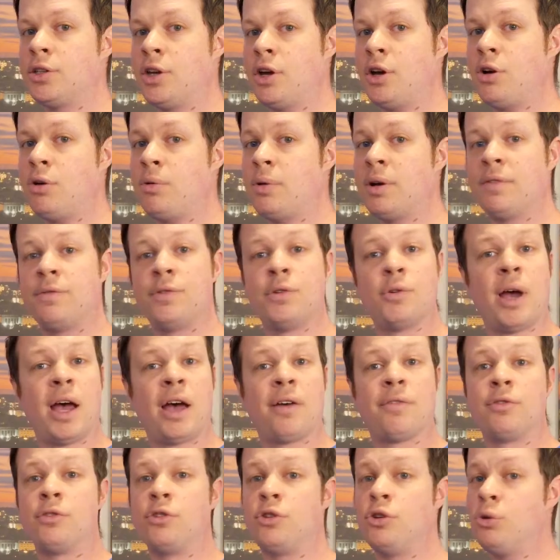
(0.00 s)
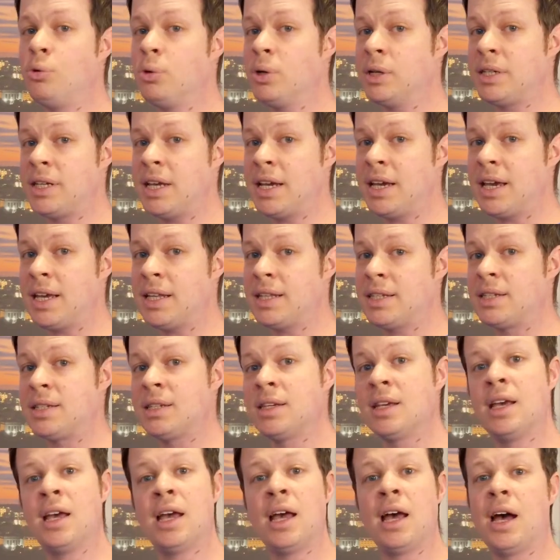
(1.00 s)
So if you have tour
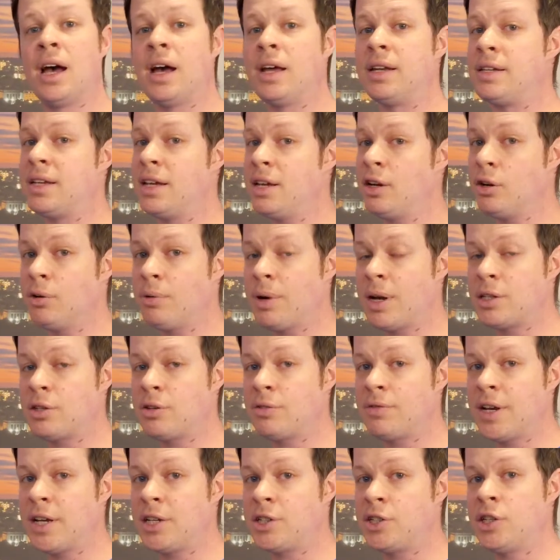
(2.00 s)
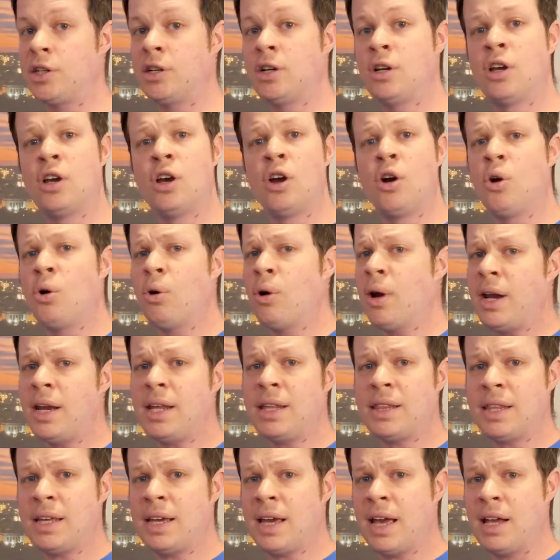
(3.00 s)
tickets, a dinner reservation, or
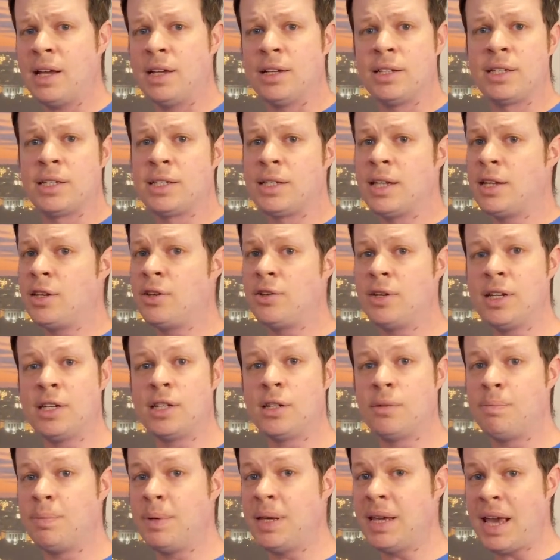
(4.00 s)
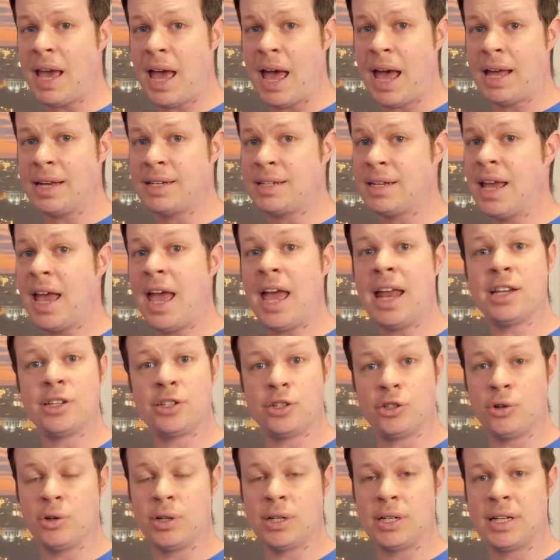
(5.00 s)
anything else that you need to be at a
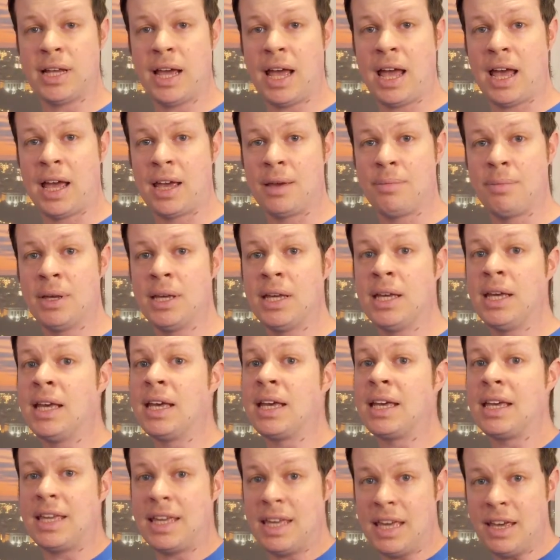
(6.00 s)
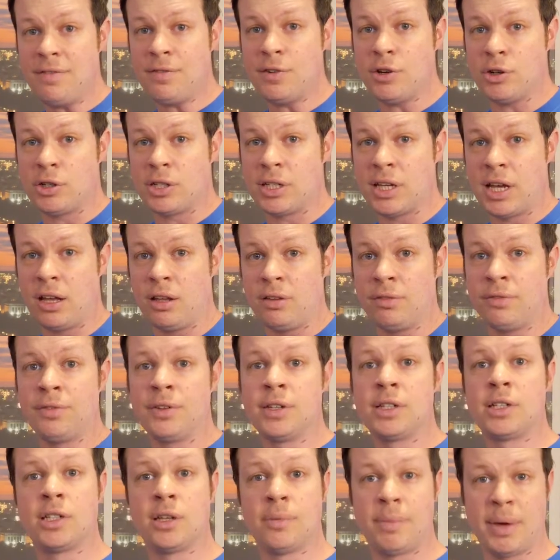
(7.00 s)
certain time, give yourself
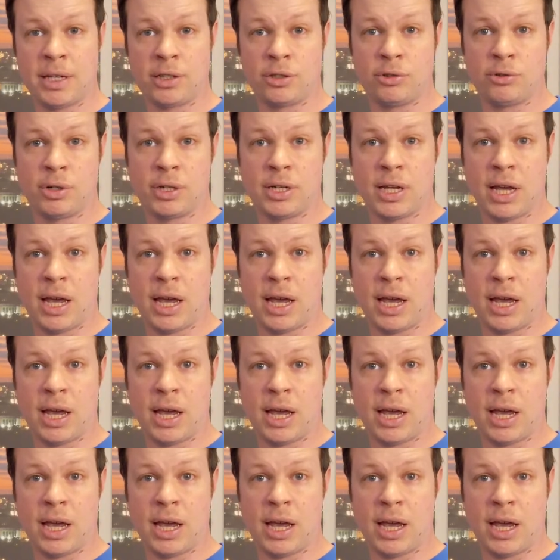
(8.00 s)
some extra